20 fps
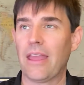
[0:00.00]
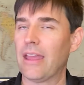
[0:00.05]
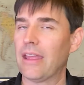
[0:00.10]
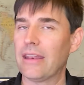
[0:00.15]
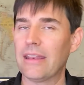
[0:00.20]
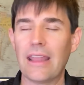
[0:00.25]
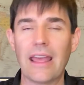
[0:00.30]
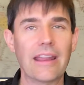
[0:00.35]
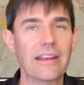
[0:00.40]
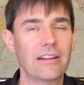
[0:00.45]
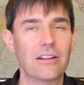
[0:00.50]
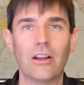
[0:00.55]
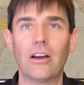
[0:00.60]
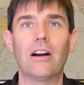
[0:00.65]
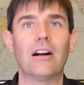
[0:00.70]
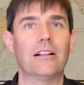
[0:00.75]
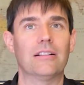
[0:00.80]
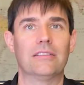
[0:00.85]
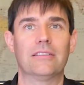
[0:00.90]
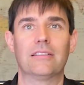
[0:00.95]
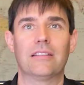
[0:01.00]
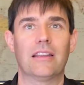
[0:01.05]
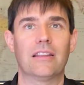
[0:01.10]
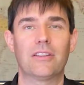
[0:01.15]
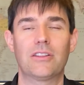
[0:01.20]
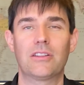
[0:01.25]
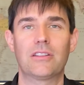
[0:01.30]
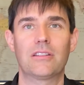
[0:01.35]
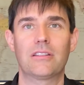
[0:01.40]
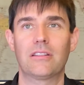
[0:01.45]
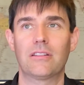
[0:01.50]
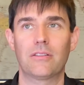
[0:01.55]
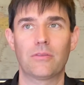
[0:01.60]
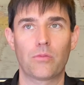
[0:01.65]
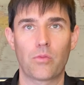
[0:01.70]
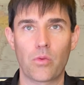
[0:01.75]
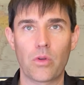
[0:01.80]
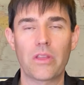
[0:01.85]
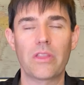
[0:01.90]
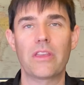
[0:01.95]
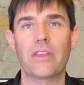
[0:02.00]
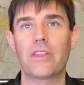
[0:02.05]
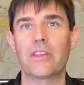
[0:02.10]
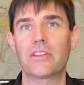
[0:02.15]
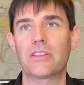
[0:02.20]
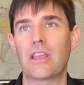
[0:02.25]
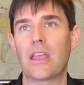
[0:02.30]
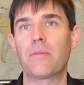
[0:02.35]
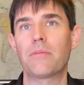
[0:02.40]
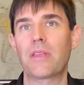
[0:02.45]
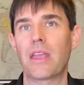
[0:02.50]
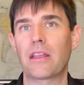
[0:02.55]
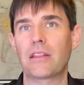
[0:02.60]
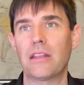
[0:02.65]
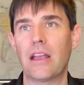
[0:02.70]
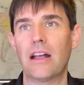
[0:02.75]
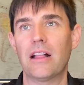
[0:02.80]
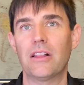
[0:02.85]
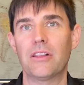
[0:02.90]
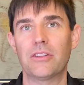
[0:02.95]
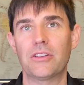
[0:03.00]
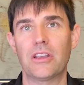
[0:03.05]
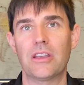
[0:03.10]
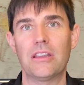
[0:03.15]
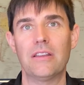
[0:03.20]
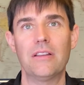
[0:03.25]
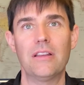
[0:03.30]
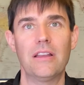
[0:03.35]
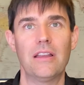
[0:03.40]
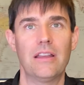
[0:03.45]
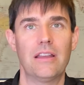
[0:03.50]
Not at all. It's really the same technology,